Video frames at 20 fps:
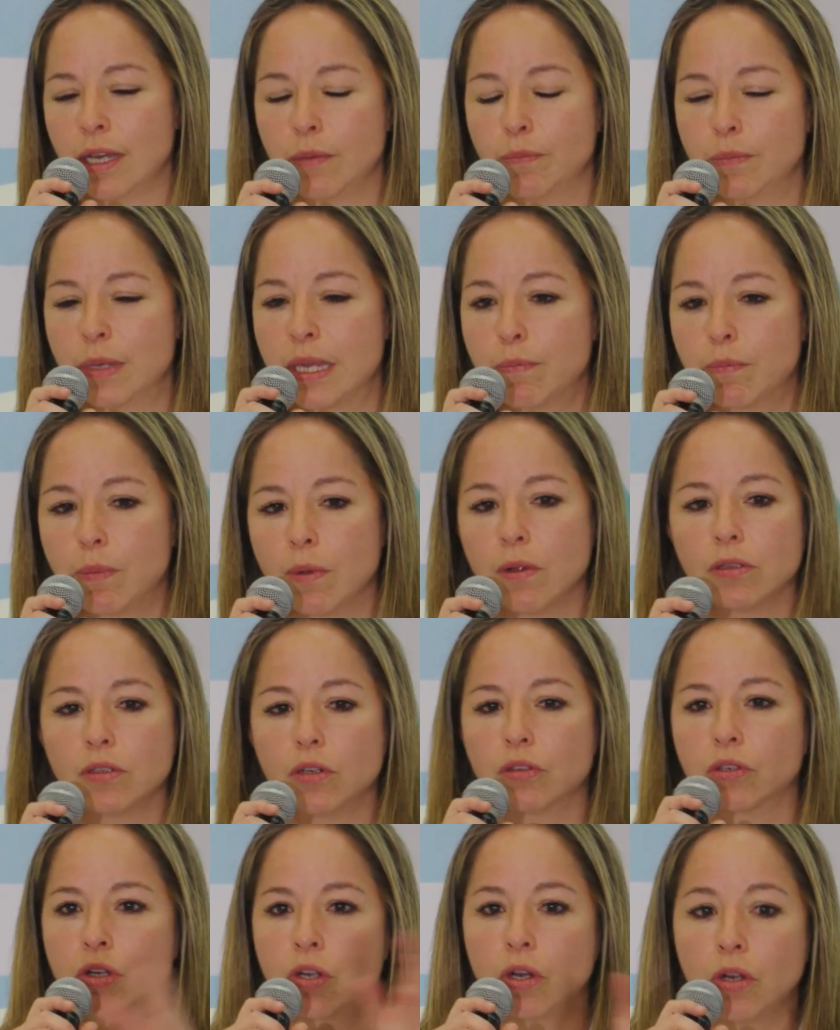people
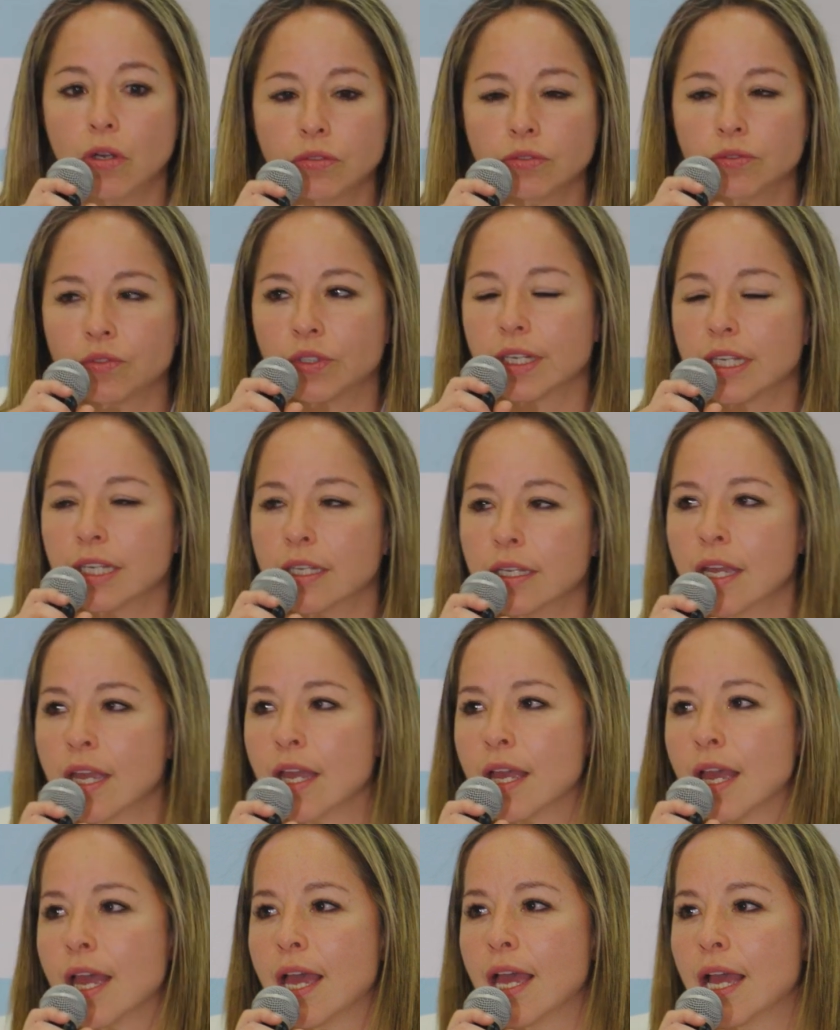or country.
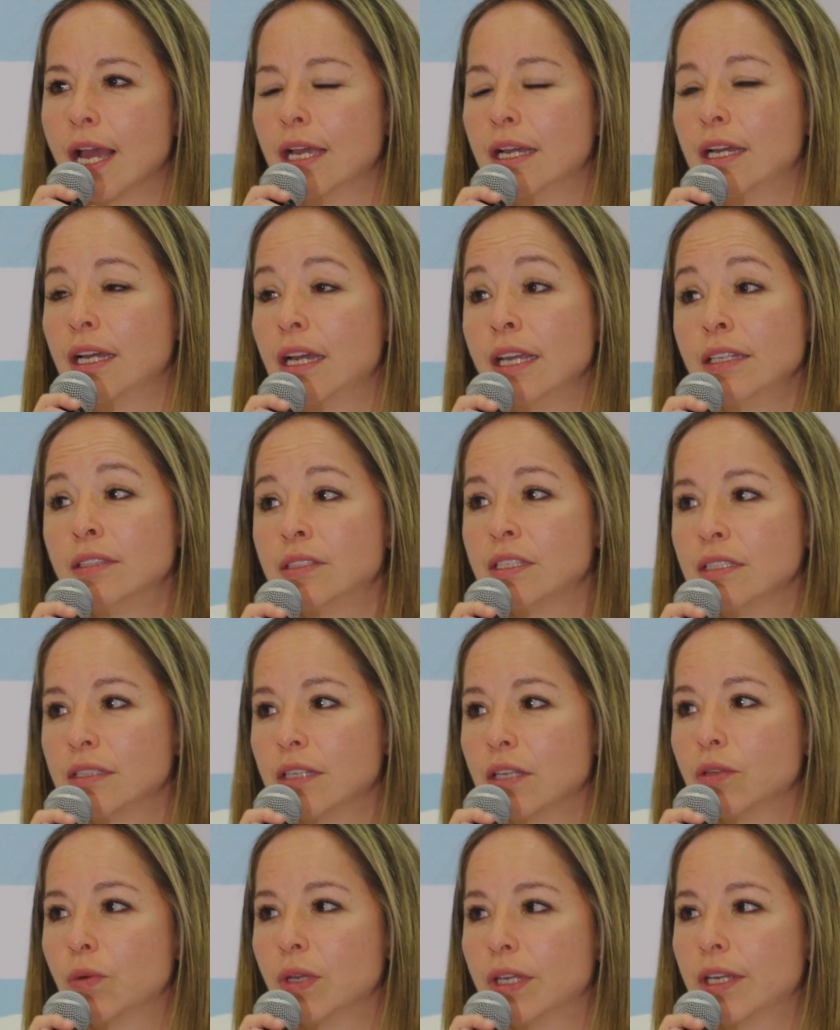I think
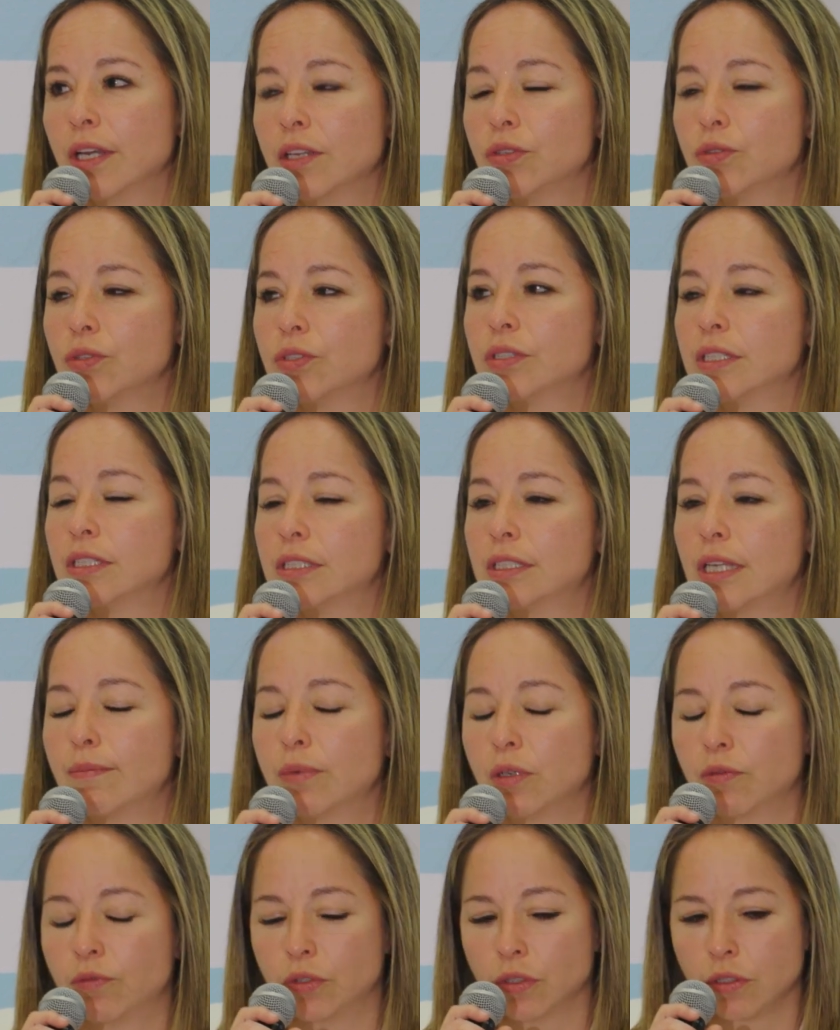that we can use this type
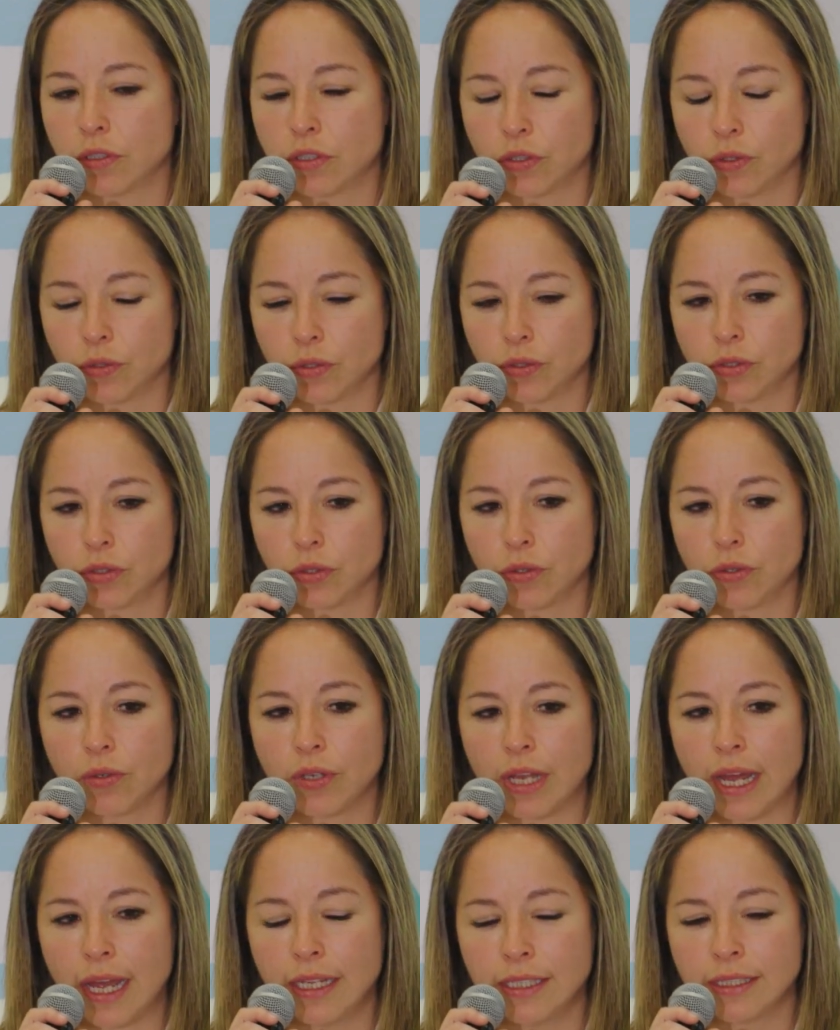of tools to do
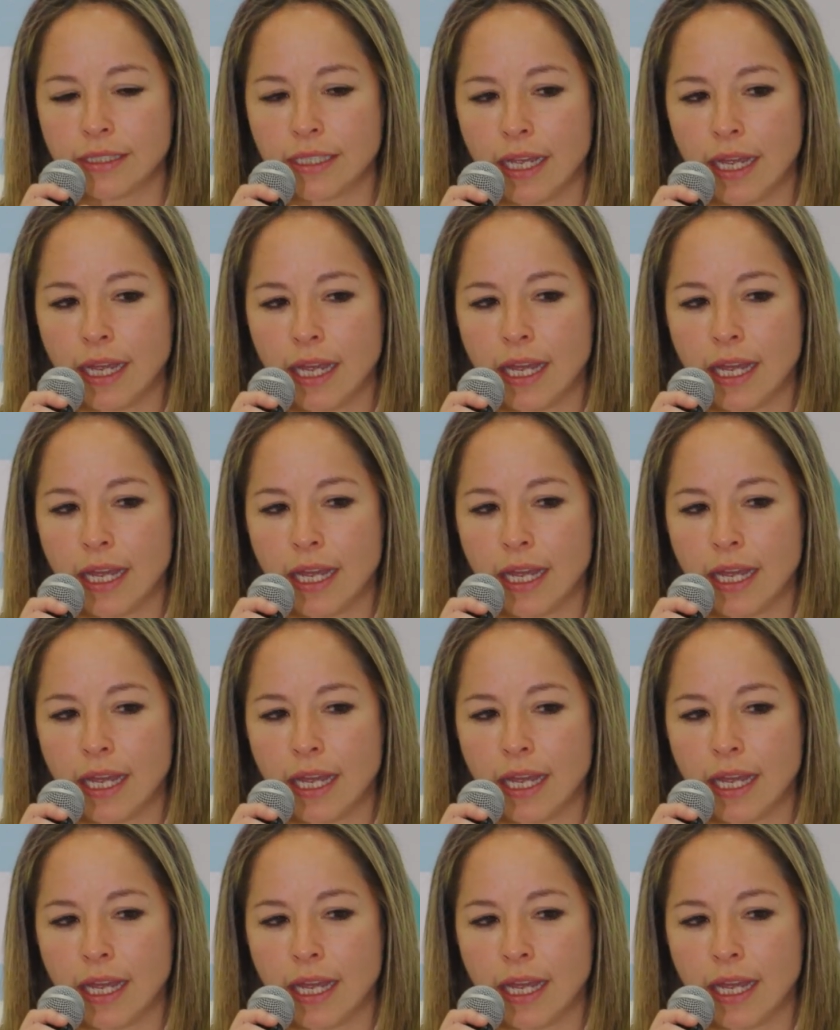that,